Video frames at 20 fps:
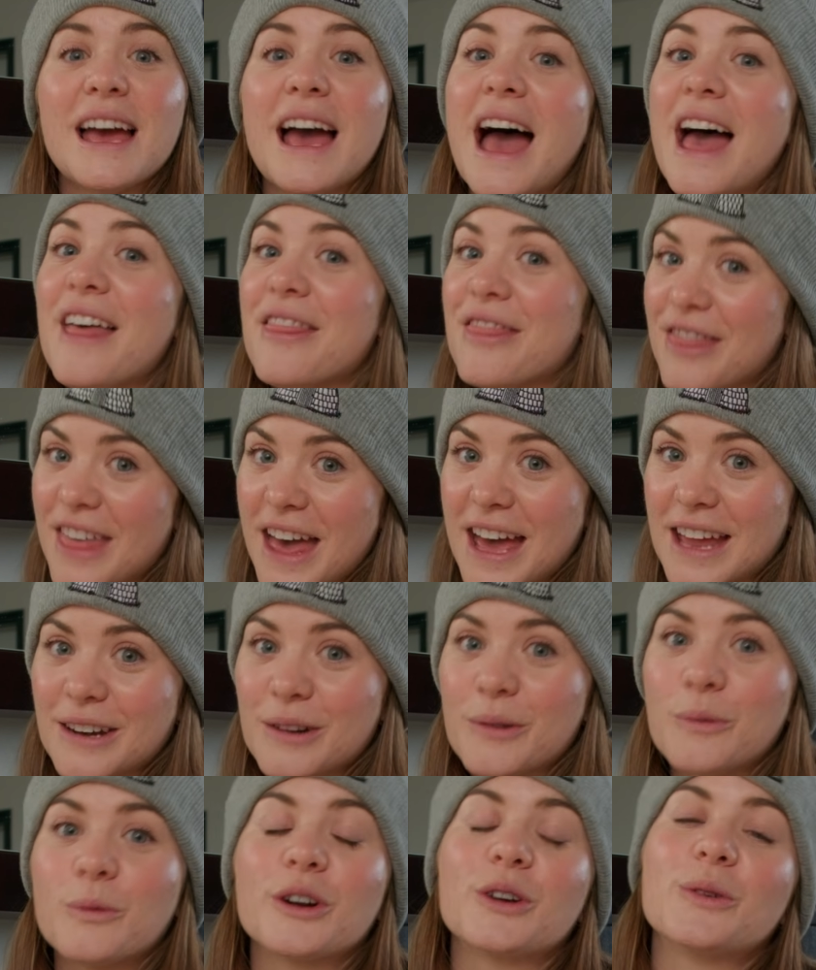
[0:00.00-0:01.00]
and
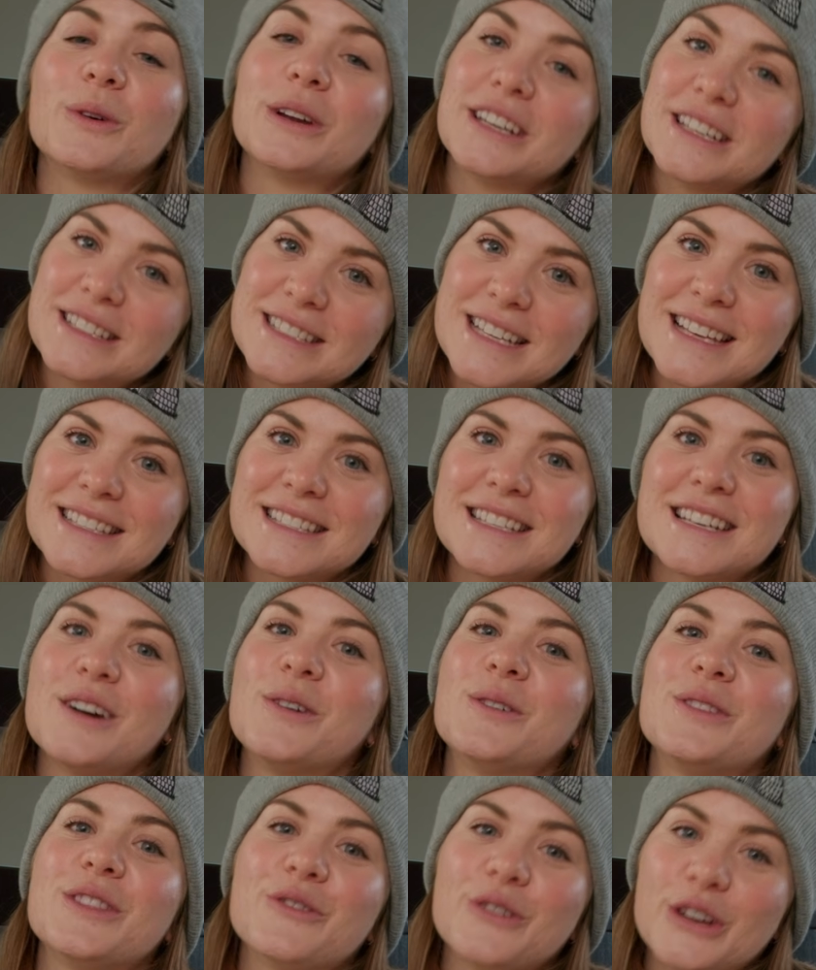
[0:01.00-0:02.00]
then we're going to test it
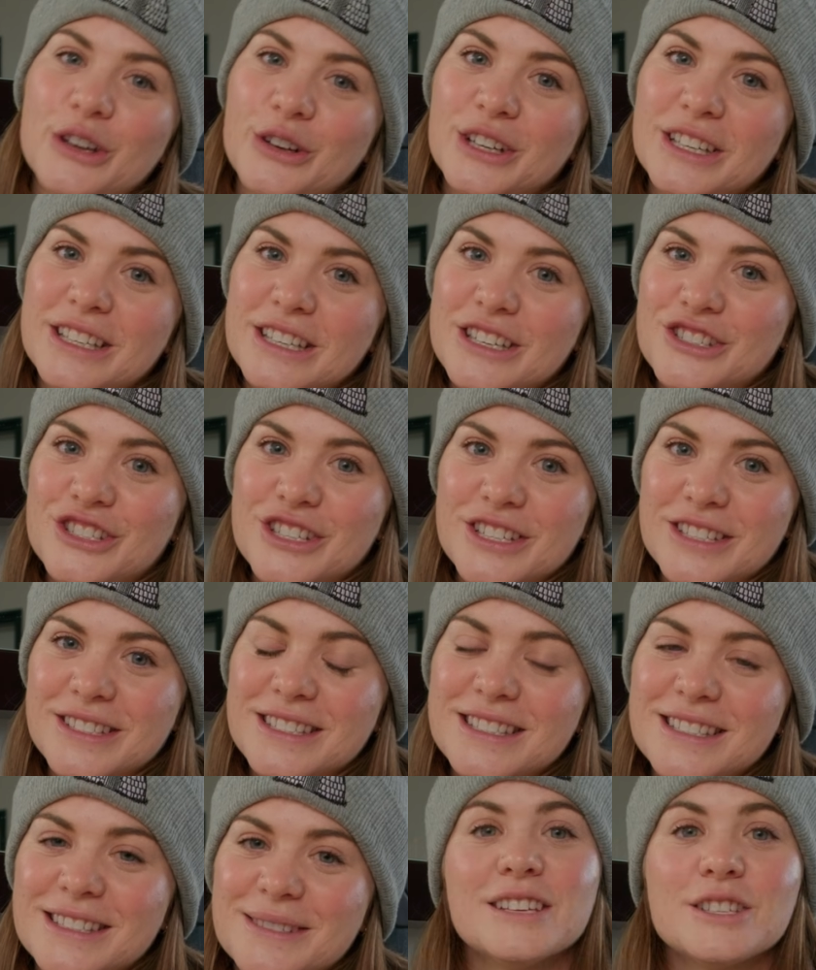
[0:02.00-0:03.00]
out in the real
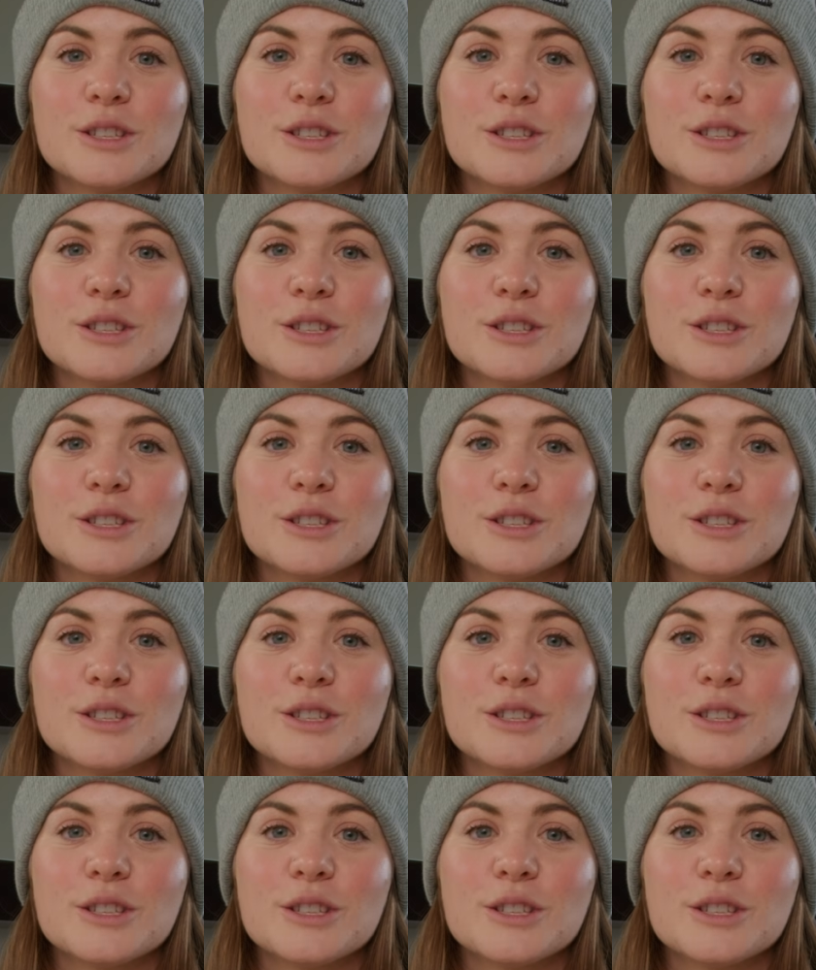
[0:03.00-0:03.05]
conditions.